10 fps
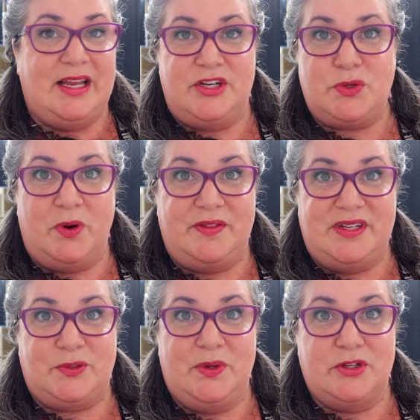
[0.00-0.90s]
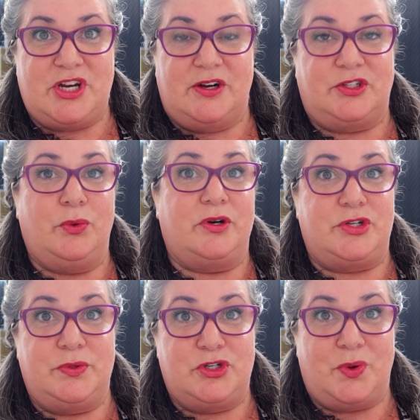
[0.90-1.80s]
into one of these wheelchairs in order
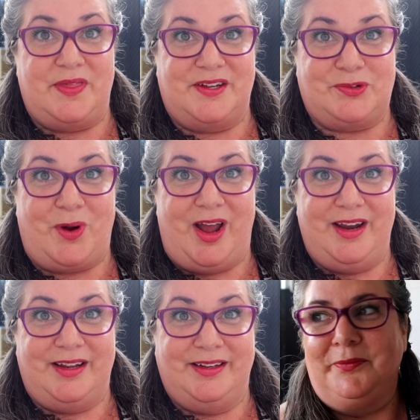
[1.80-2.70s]
to enjoy this ride.